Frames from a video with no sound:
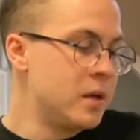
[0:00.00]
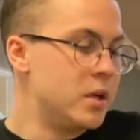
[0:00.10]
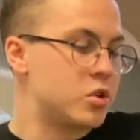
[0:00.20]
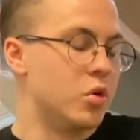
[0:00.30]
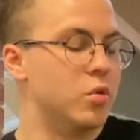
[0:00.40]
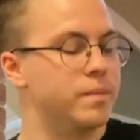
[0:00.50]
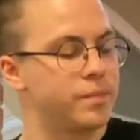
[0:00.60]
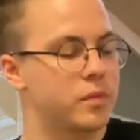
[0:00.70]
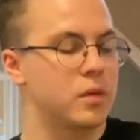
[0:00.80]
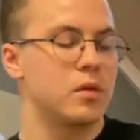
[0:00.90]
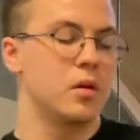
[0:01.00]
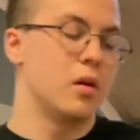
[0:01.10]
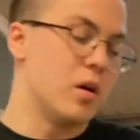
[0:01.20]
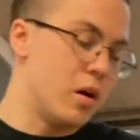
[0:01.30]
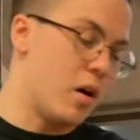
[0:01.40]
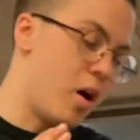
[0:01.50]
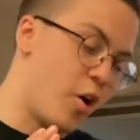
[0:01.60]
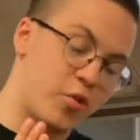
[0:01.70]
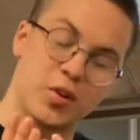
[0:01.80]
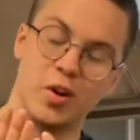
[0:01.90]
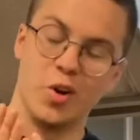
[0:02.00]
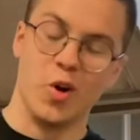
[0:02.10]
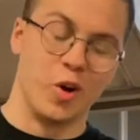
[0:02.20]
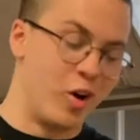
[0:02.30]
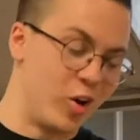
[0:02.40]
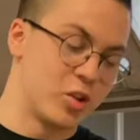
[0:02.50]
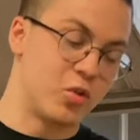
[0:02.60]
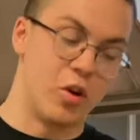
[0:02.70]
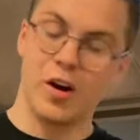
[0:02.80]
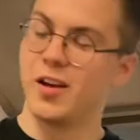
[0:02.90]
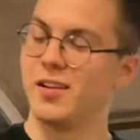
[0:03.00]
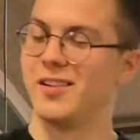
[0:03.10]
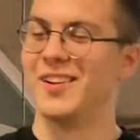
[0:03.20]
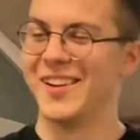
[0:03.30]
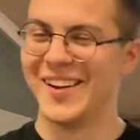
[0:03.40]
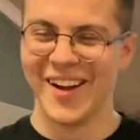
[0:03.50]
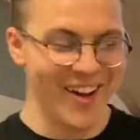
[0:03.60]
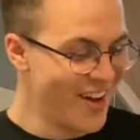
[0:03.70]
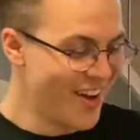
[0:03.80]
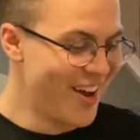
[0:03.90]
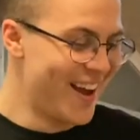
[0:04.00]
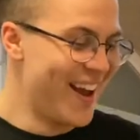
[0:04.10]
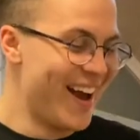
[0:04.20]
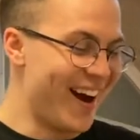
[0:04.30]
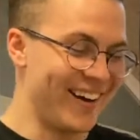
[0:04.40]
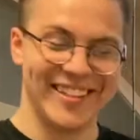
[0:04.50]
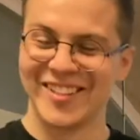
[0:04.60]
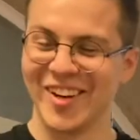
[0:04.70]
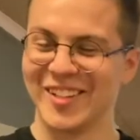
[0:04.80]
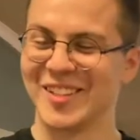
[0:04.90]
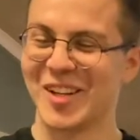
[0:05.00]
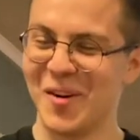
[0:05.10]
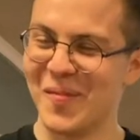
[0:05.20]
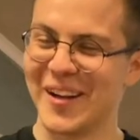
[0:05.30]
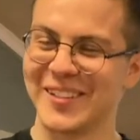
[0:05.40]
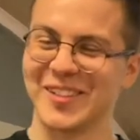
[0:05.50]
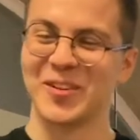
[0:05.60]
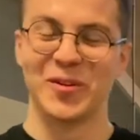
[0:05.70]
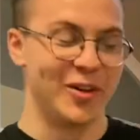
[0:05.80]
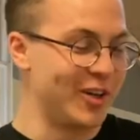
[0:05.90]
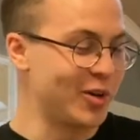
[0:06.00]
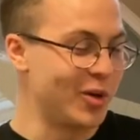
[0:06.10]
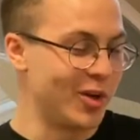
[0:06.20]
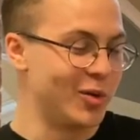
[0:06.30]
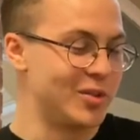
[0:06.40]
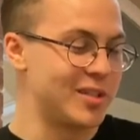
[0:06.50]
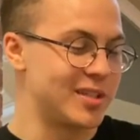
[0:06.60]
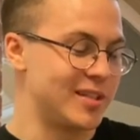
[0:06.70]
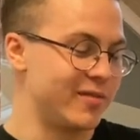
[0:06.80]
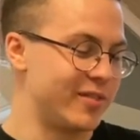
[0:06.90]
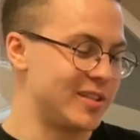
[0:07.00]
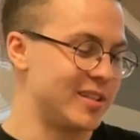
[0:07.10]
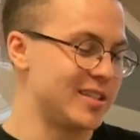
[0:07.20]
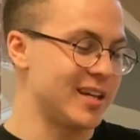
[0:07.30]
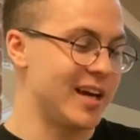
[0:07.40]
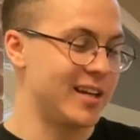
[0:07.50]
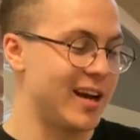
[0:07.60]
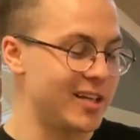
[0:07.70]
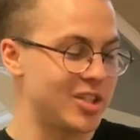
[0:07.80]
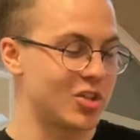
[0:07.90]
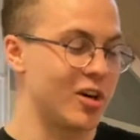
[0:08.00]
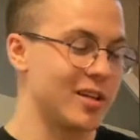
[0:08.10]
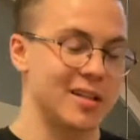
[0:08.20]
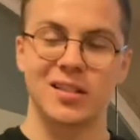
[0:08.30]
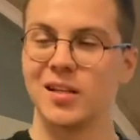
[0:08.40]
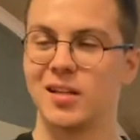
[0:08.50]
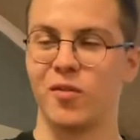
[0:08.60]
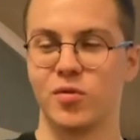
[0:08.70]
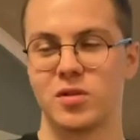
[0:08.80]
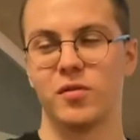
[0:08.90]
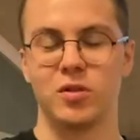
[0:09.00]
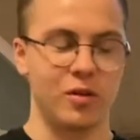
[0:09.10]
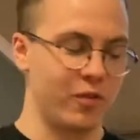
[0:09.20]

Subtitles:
So after a long hard cry, I decided to come back to the quinolone synthesis, and I actually tried extending it for 7